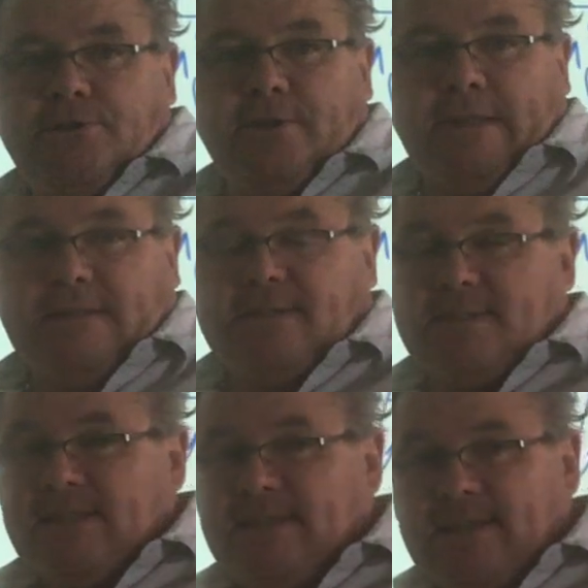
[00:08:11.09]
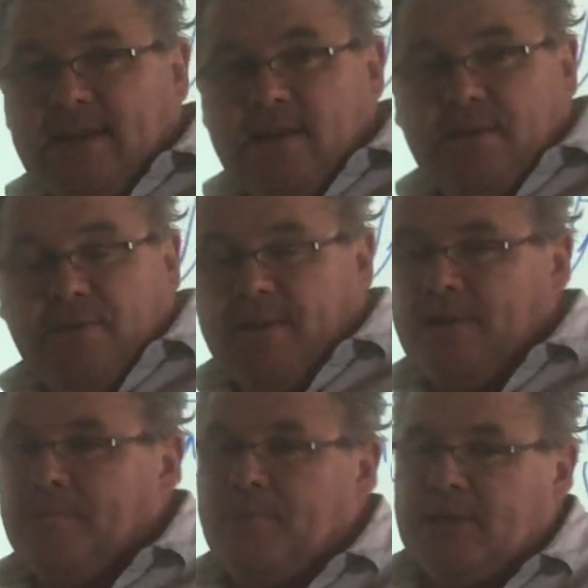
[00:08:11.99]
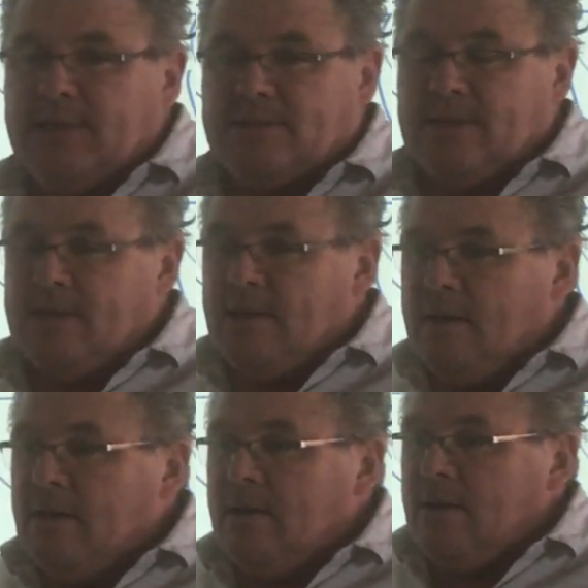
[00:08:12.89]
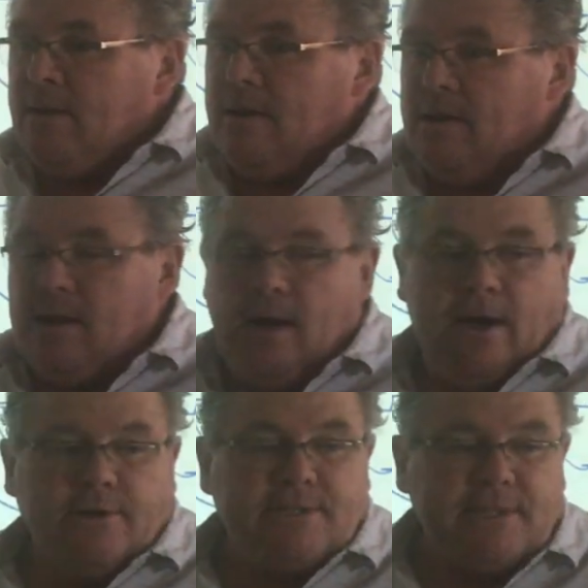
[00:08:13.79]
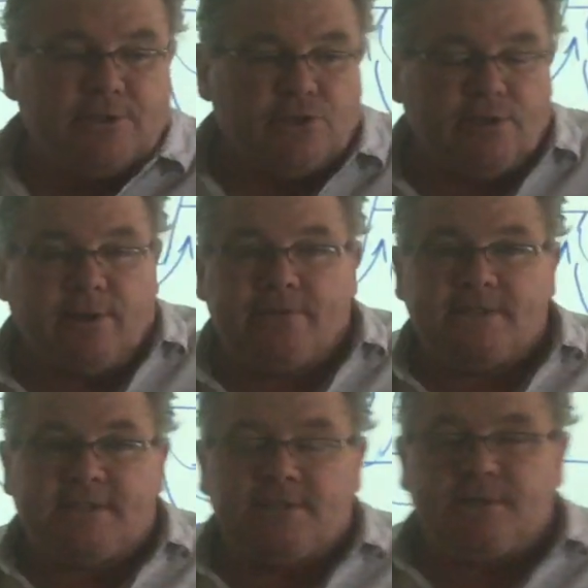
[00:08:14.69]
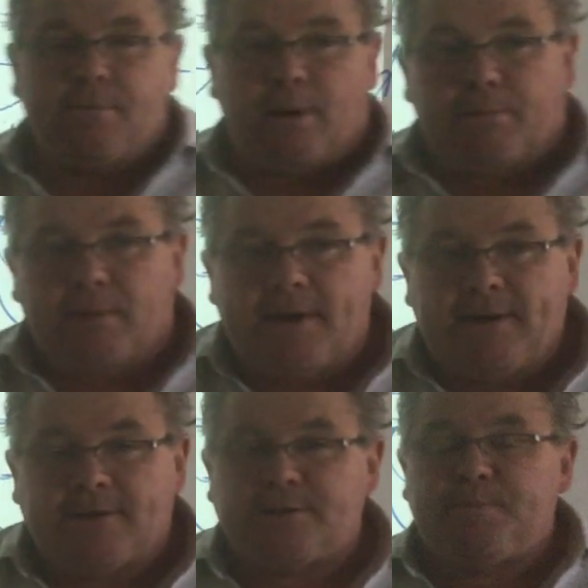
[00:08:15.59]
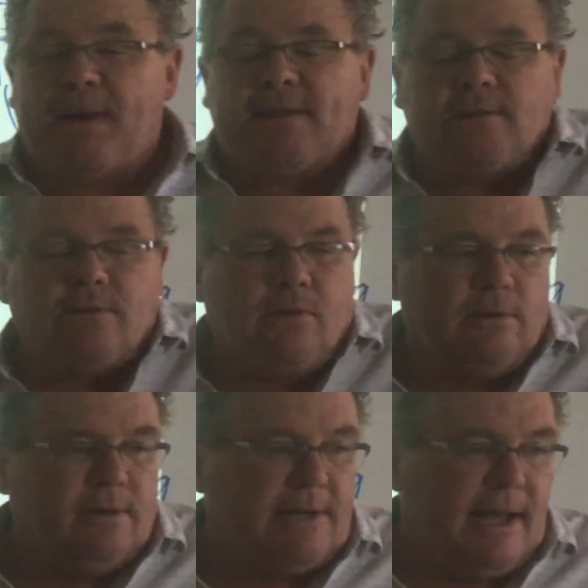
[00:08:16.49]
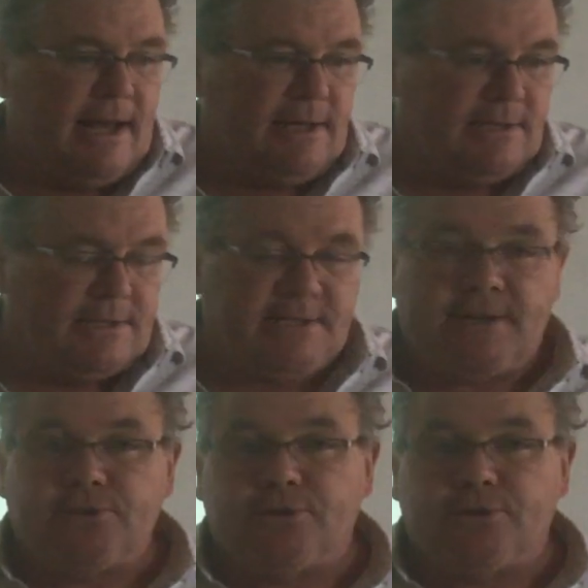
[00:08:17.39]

So they get the cilia, they beat. Our central nervous system, our brain, our spinal cord has